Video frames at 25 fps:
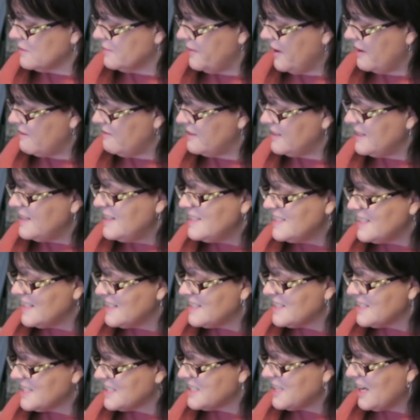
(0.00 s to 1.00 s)
was very easy
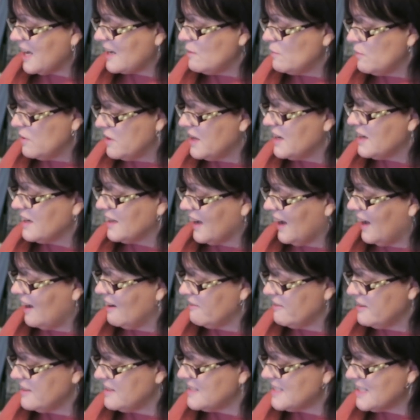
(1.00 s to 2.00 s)
to stay within
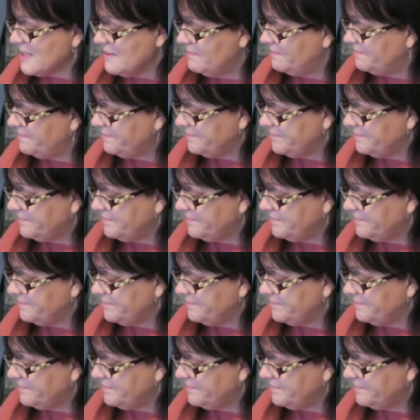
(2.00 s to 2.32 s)
calories